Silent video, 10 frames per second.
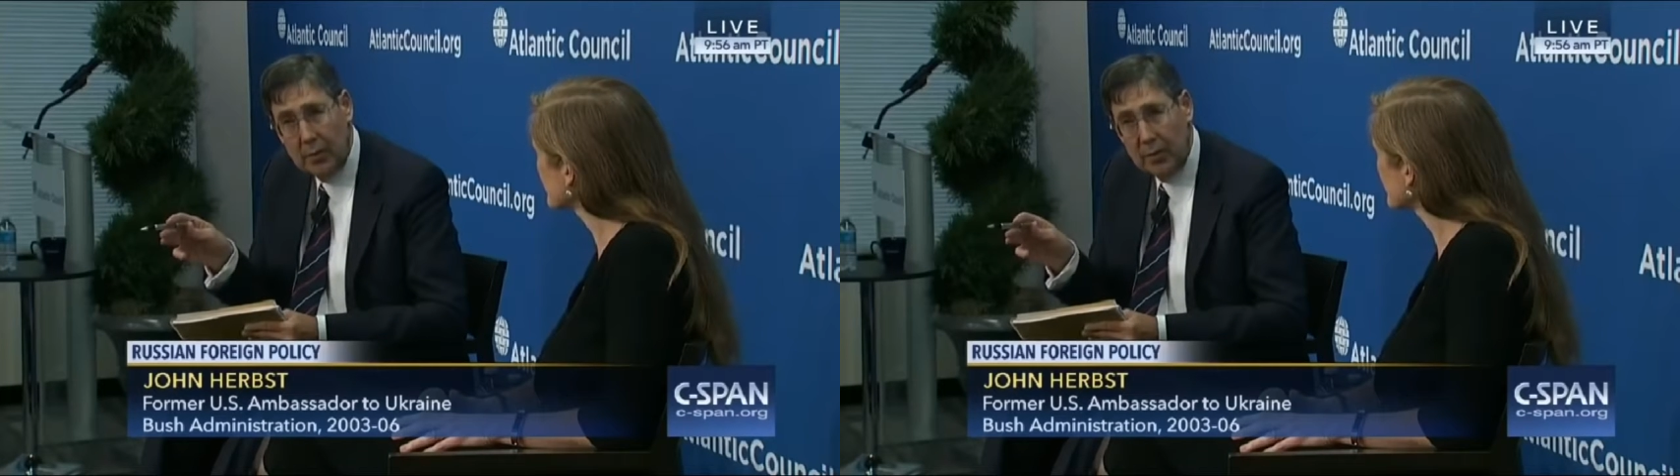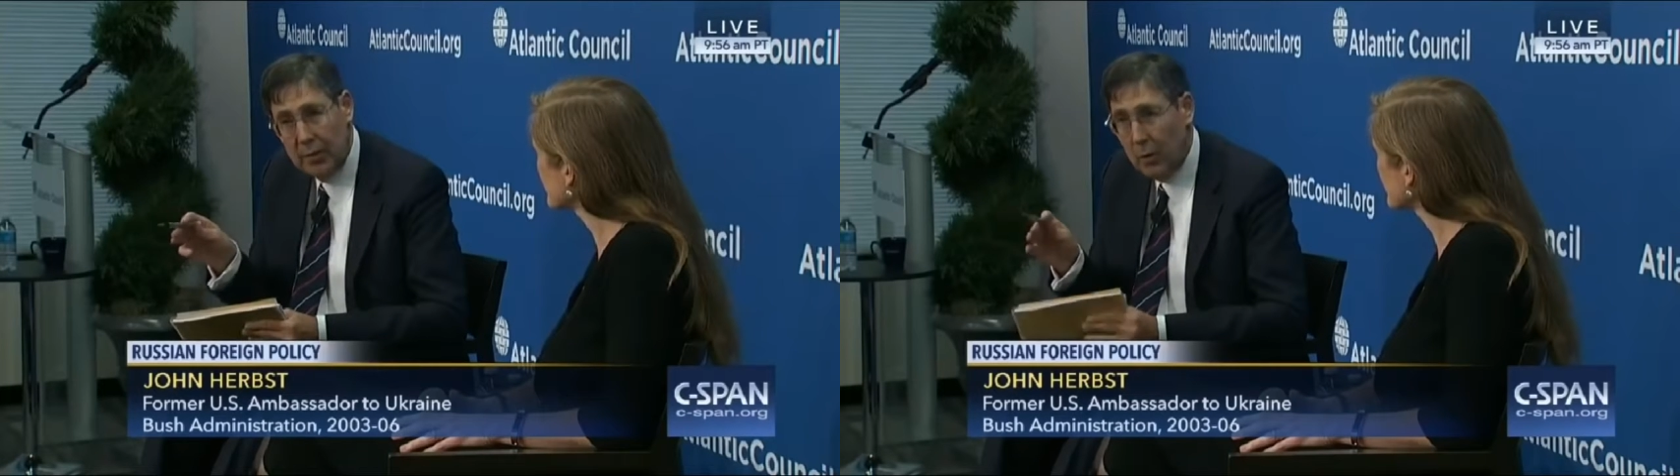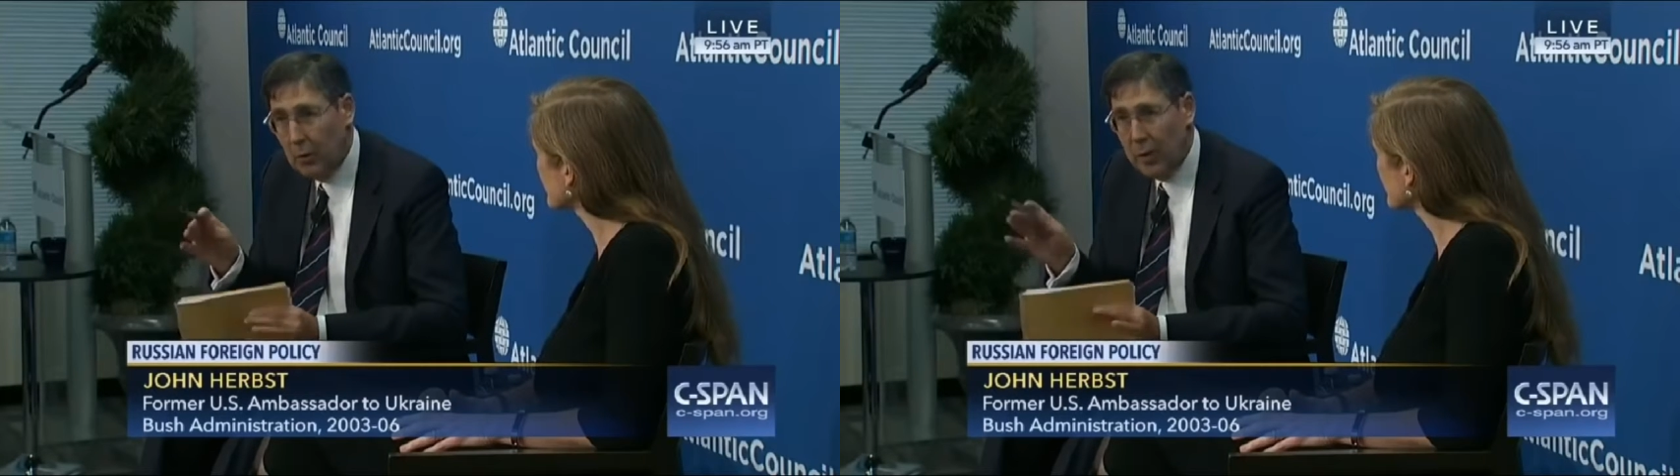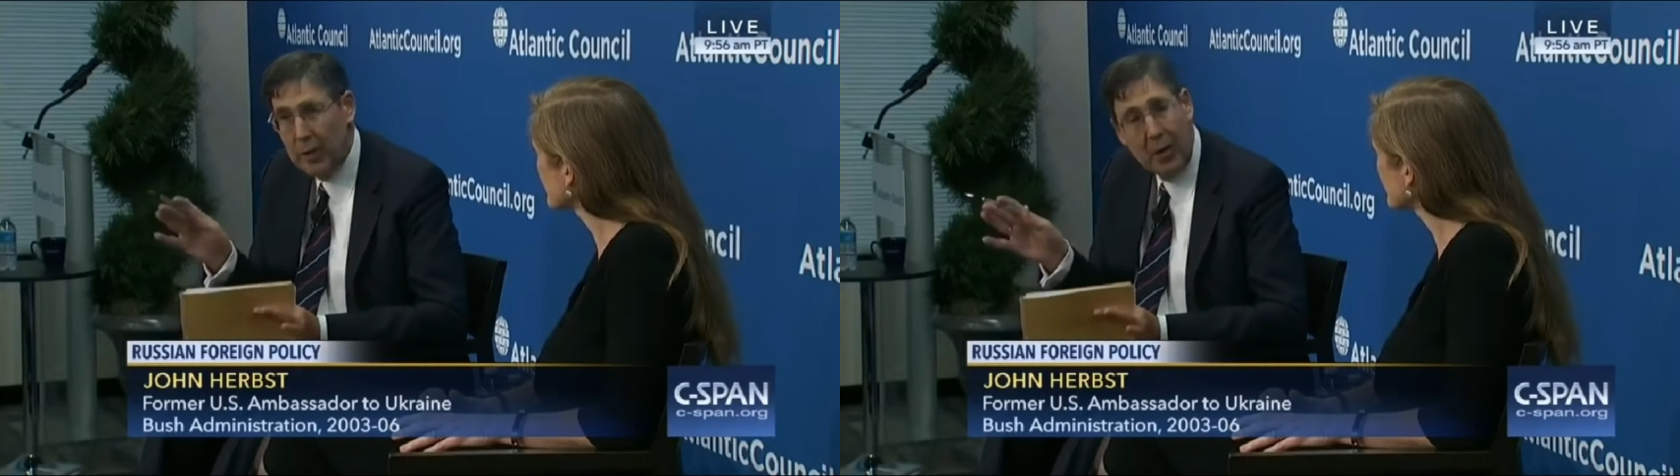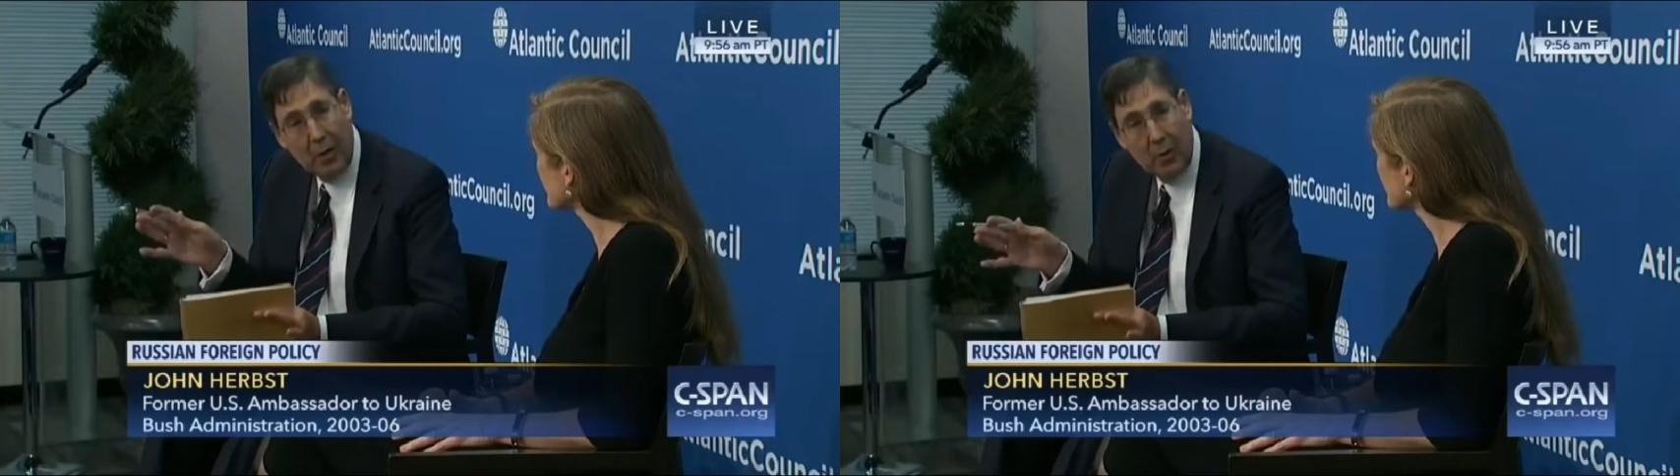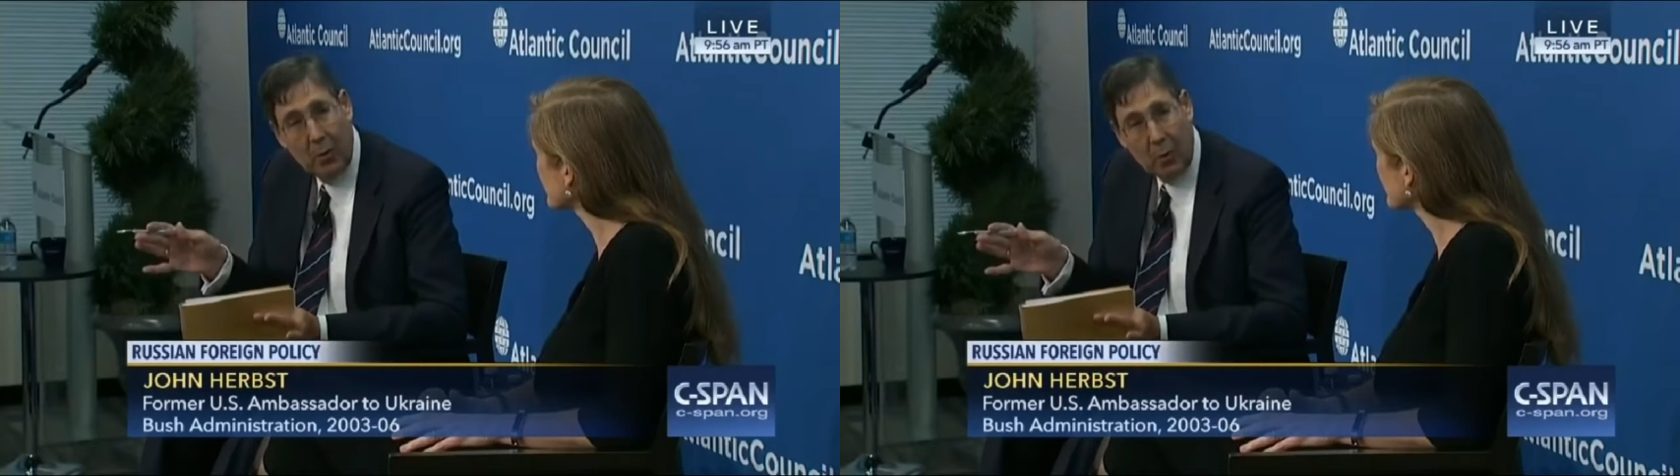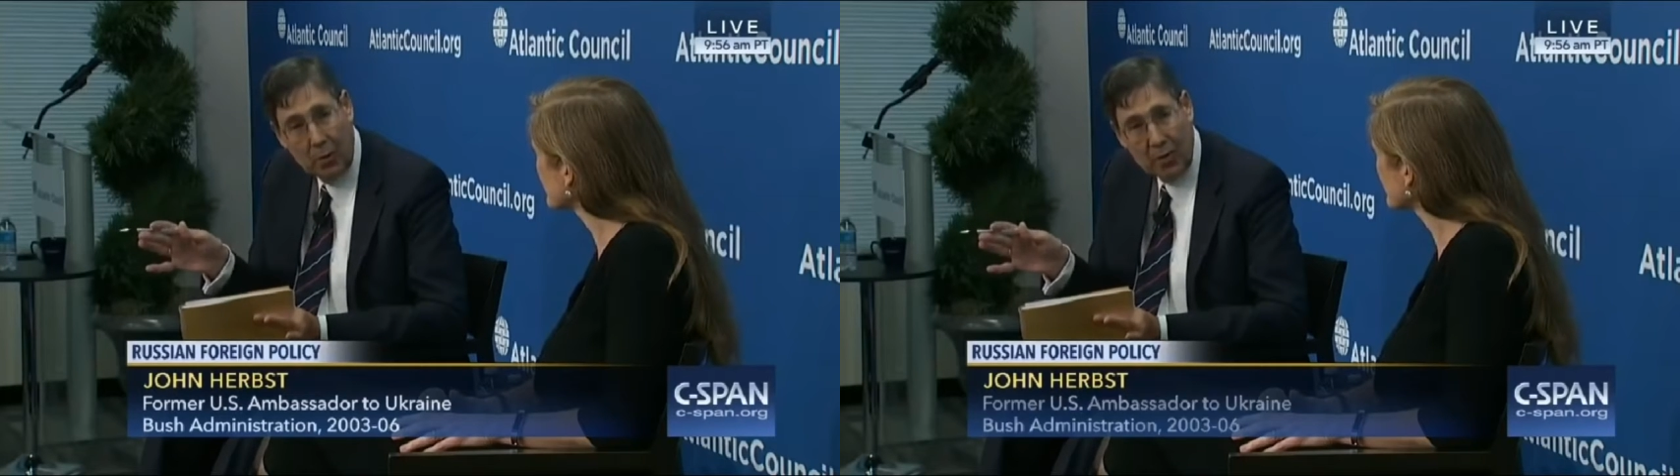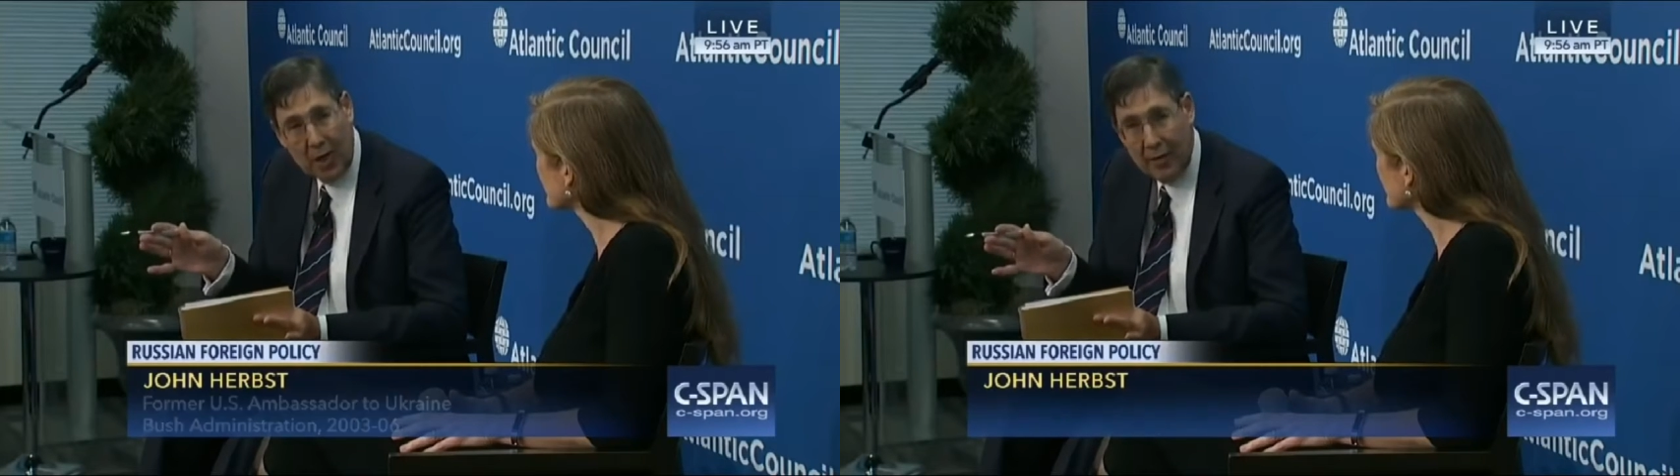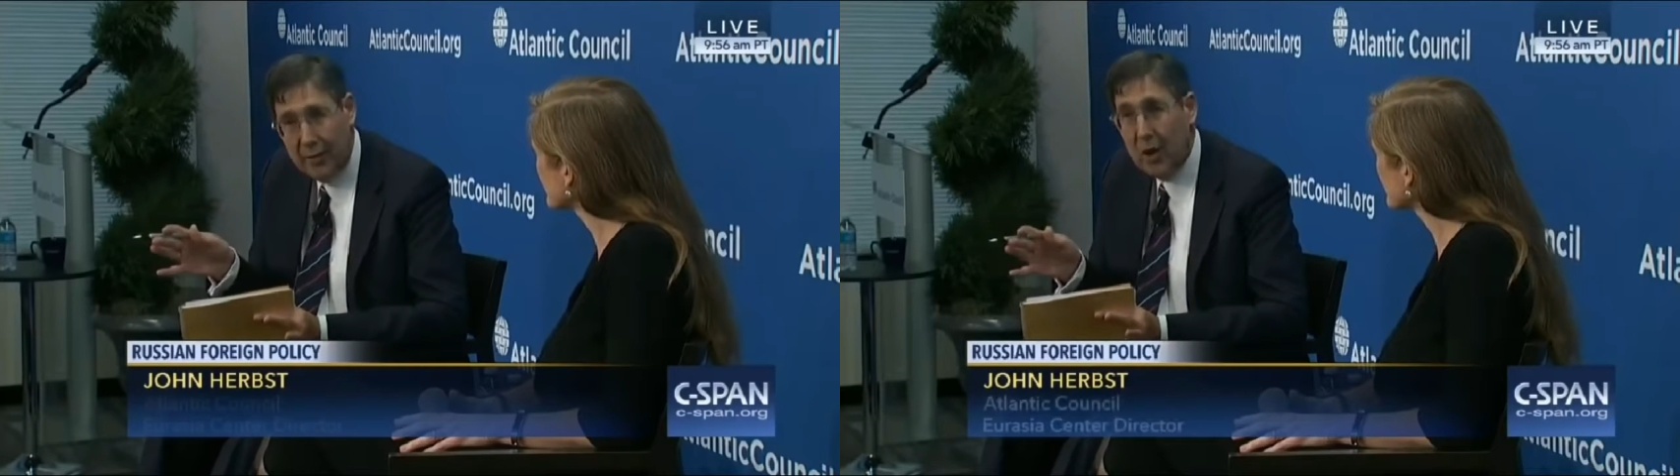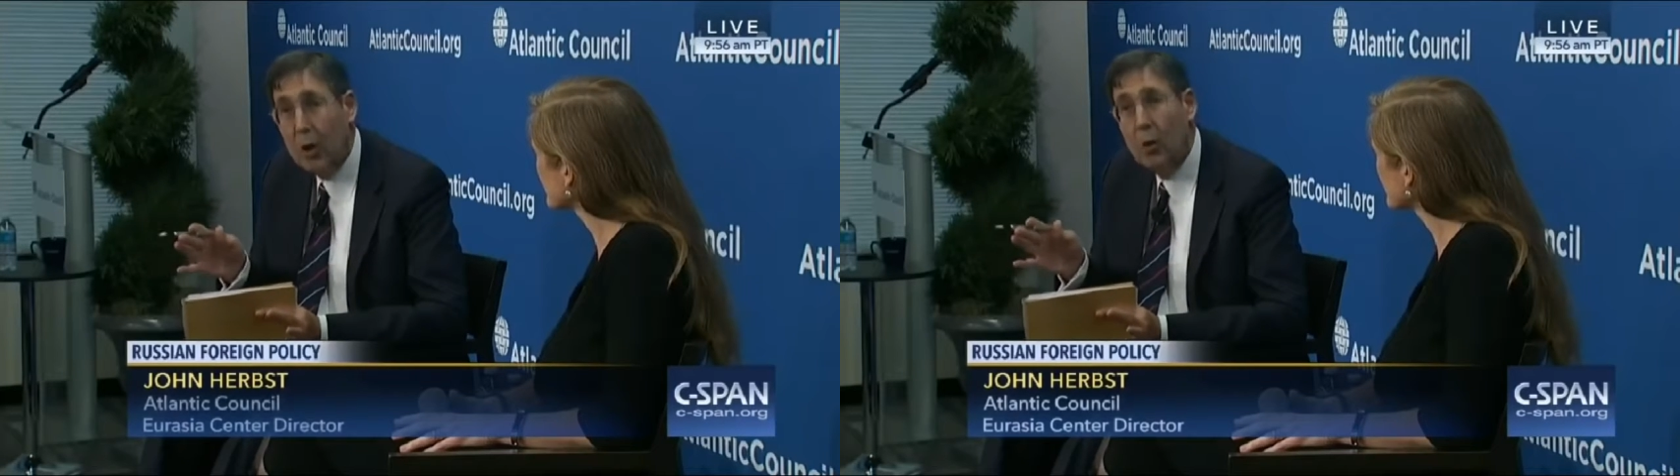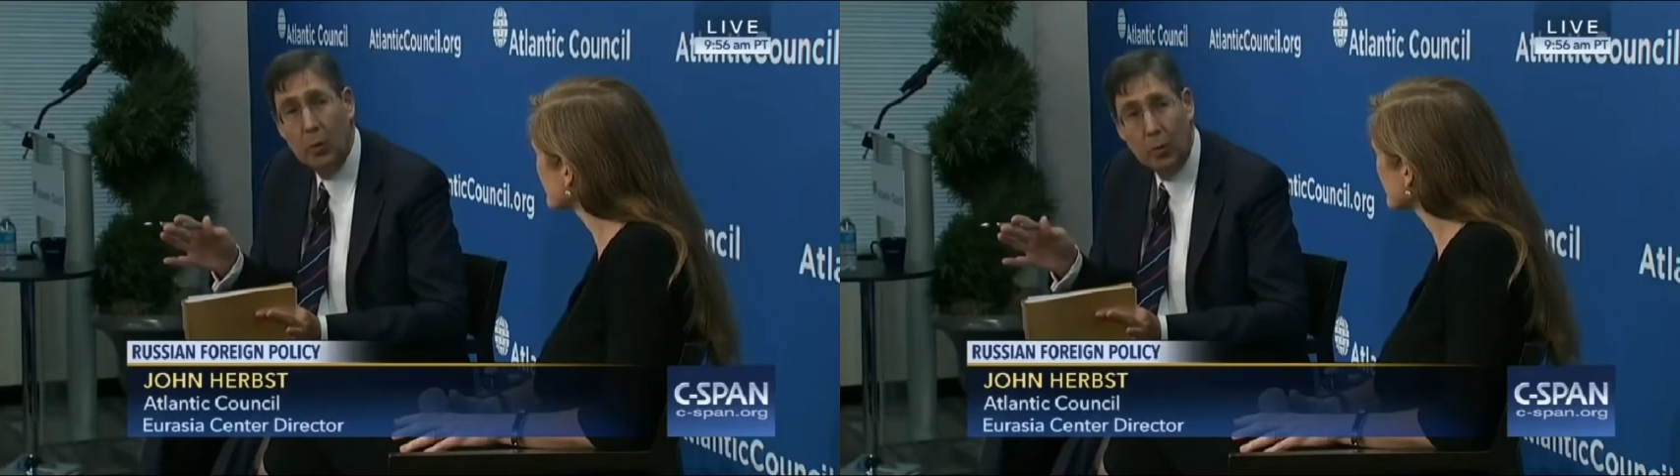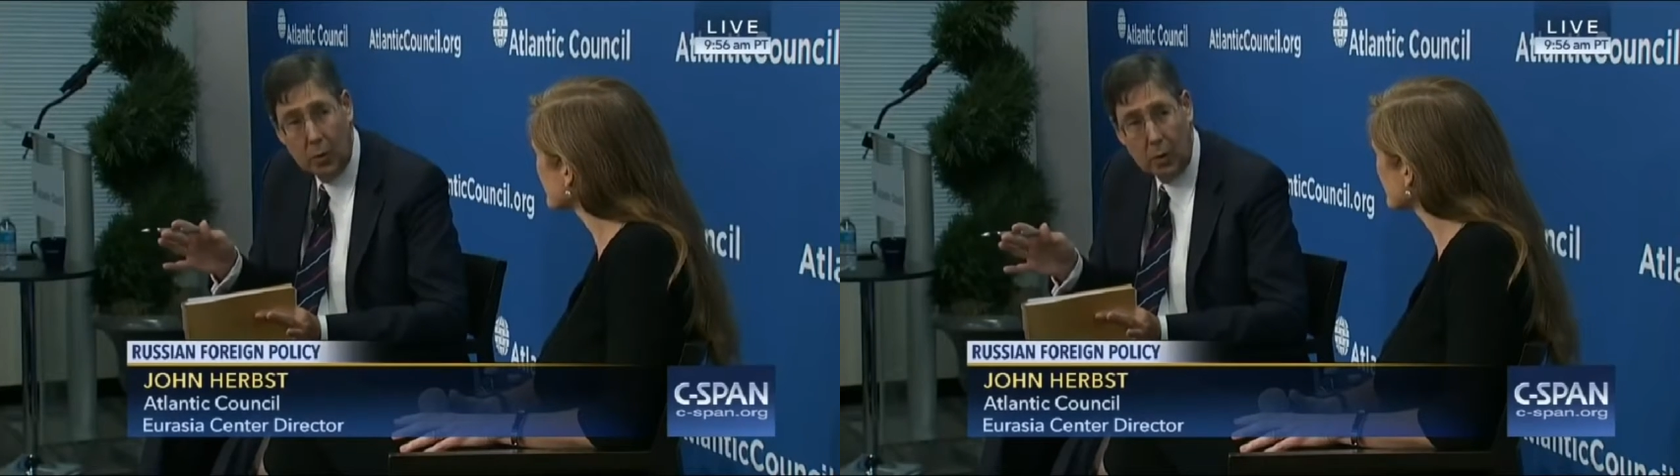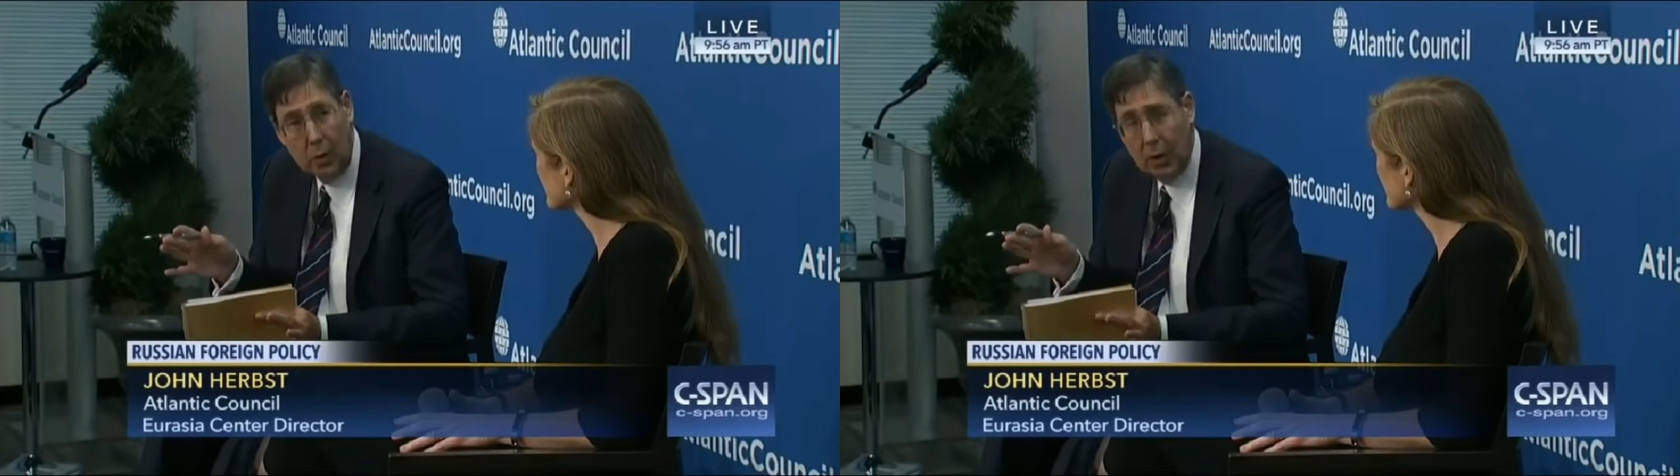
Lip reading: no great power wars, not even a Cold War,